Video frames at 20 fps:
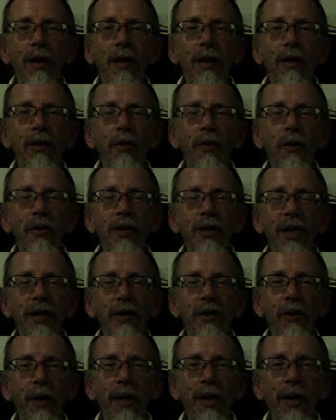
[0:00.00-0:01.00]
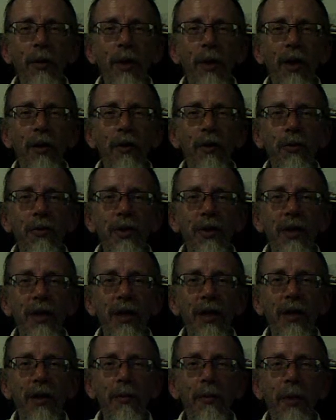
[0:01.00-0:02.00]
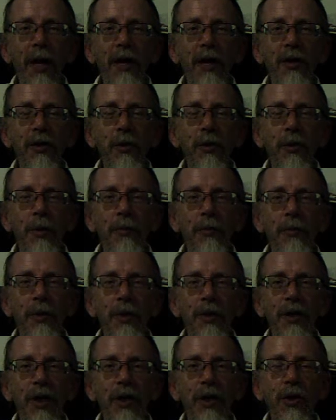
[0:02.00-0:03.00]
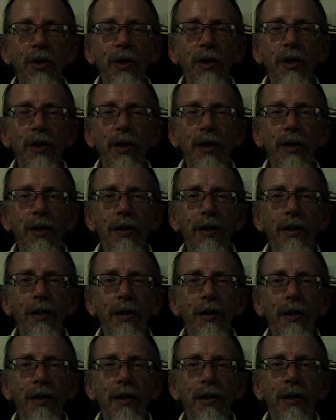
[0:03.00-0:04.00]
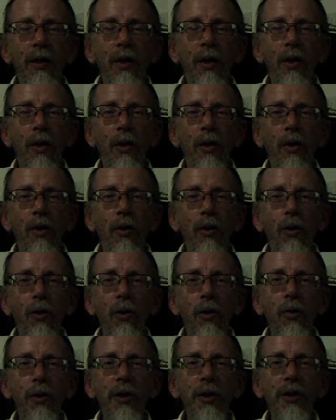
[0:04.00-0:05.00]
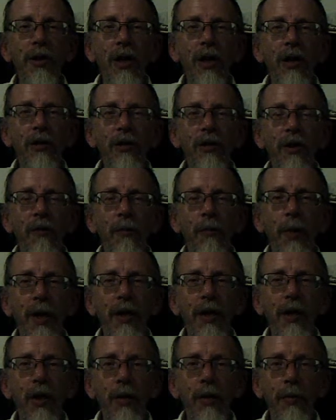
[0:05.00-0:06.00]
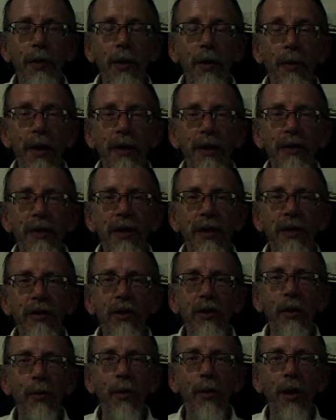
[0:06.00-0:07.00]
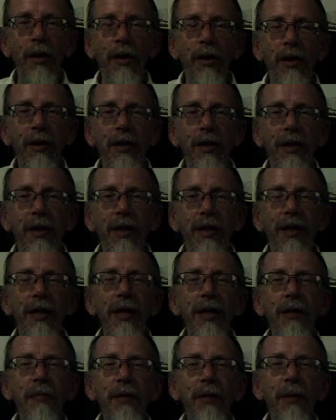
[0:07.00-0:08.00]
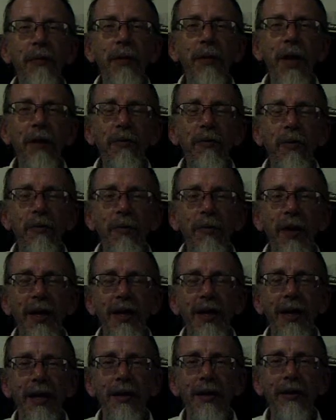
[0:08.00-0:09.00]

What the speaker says: So I say to anyone who's in a management position, always start off by complimenting someone, even if you have to fake it.